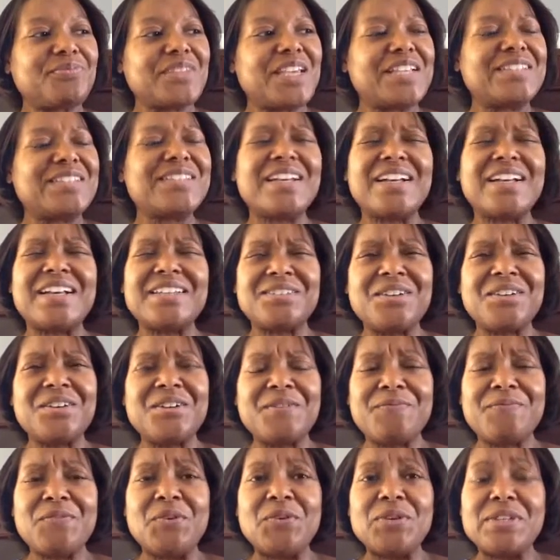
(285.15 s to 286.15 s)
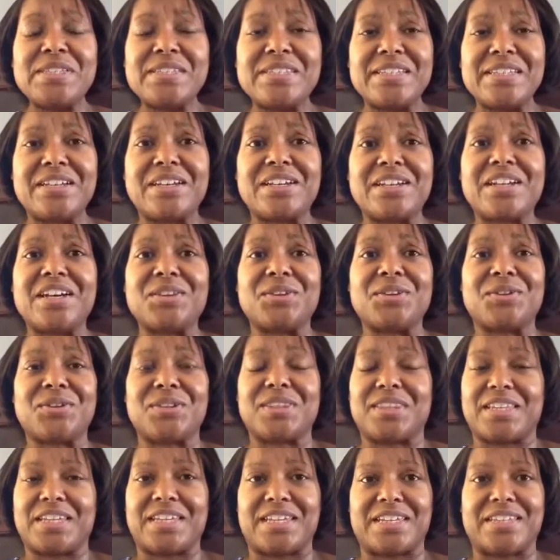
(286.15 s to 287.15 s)
it's like I started focusing on other
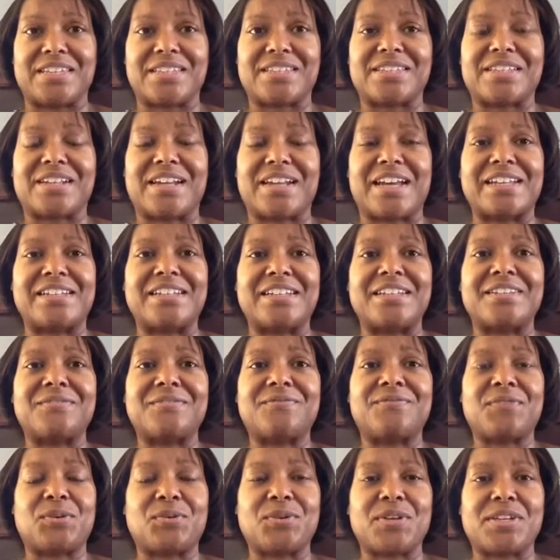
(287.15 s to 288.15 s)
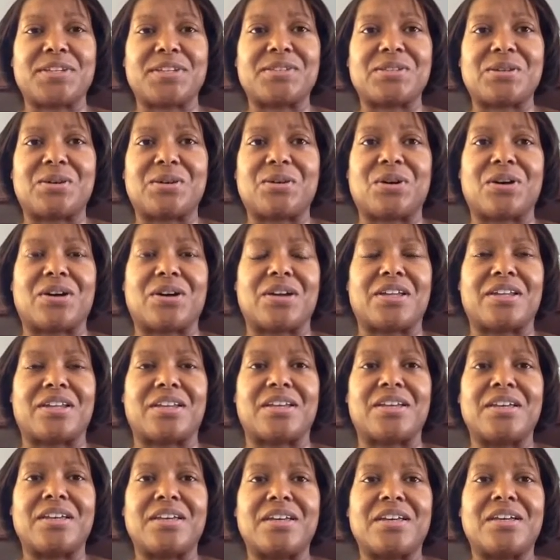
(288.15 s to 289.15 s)
things, and I didn't focus
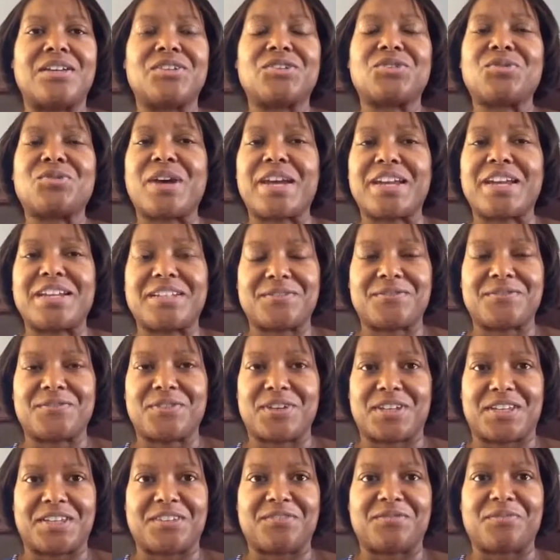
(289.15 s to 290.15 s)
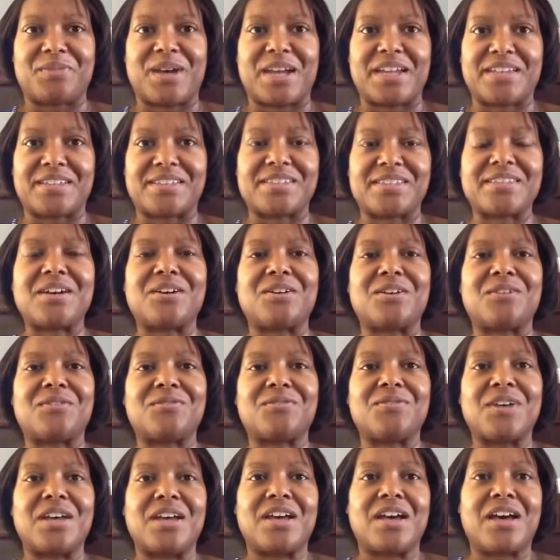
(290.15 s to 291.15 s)
on trying to forgive
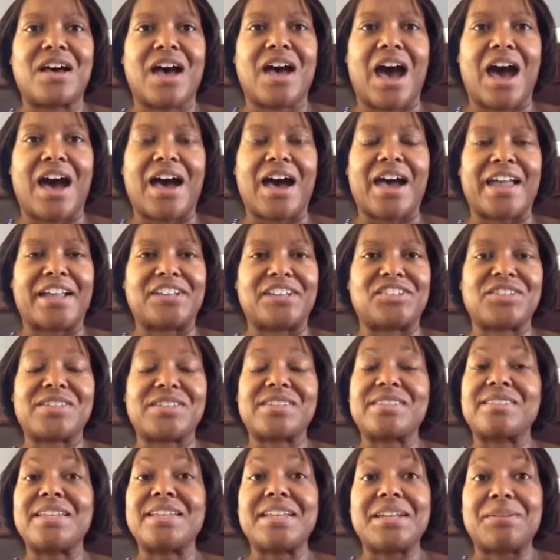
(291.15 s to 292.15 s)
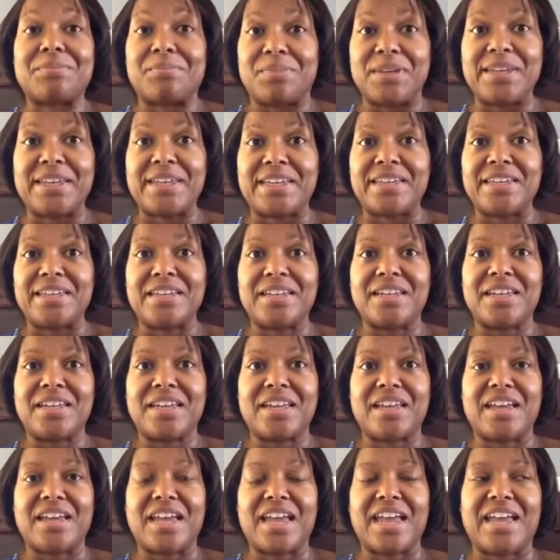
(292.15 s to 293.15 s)
myself. I just let it be.
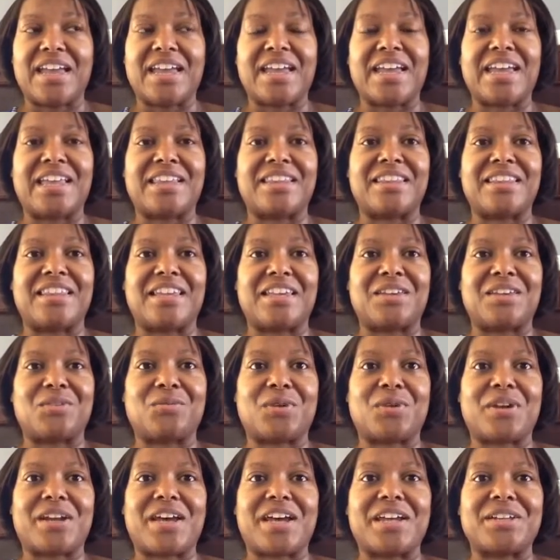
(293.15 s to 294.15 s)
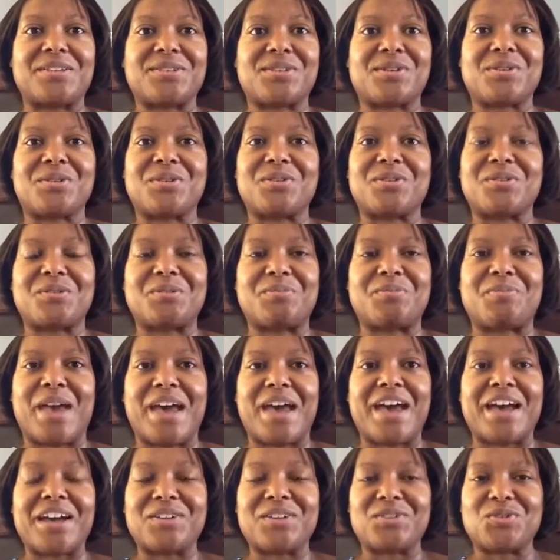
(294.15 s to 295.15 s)
And then when I turned
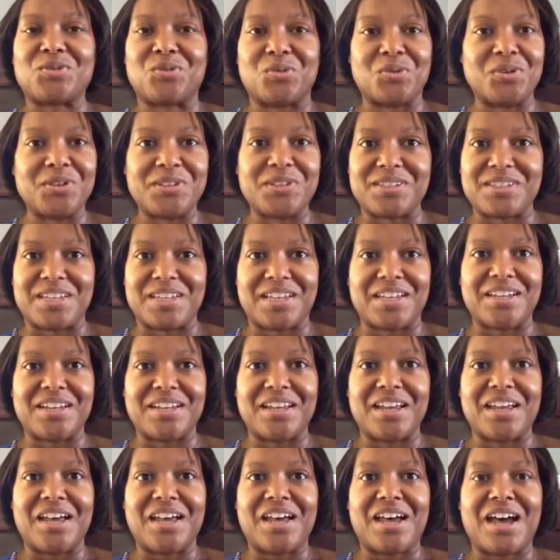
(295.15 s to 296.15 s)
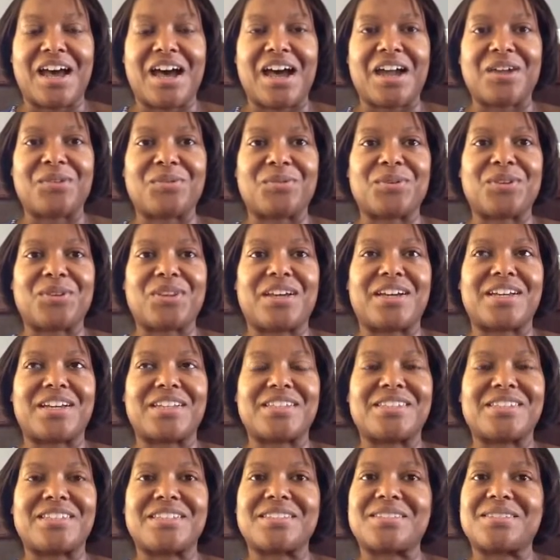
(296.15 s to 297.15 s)
back towards it, I
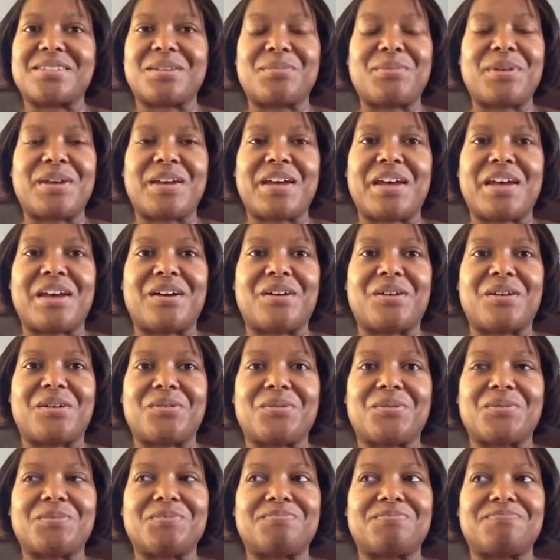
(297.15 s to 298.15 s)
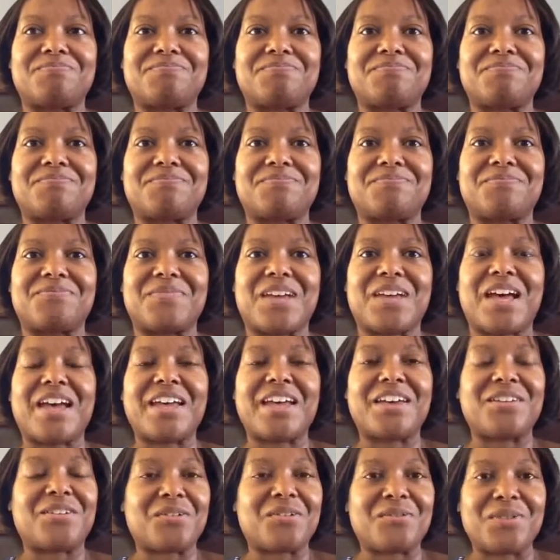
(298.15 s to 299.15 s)
realized that somehow I
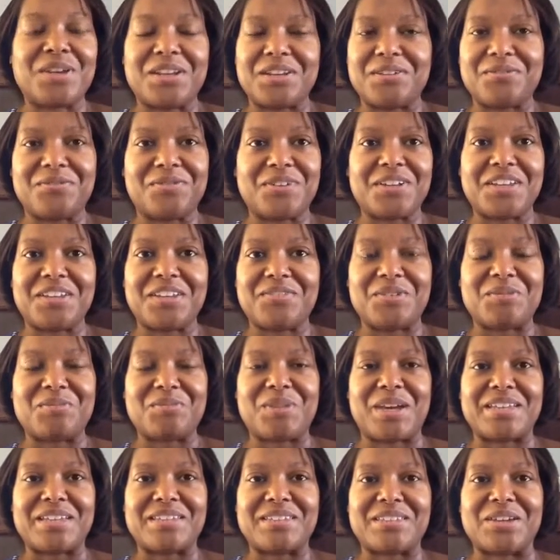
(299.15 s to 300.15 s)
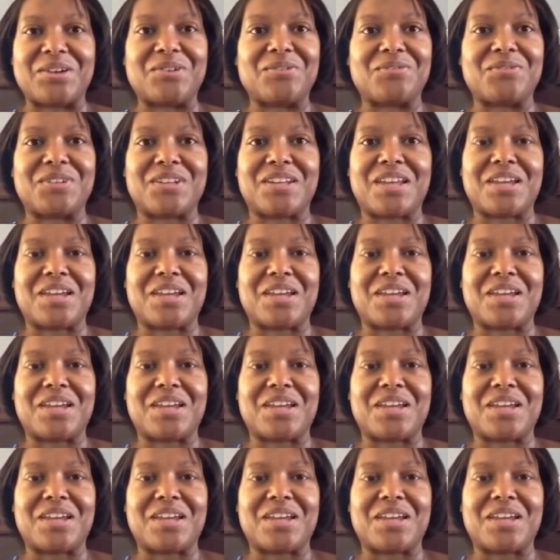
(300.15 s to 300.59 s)
had already forgiven myself and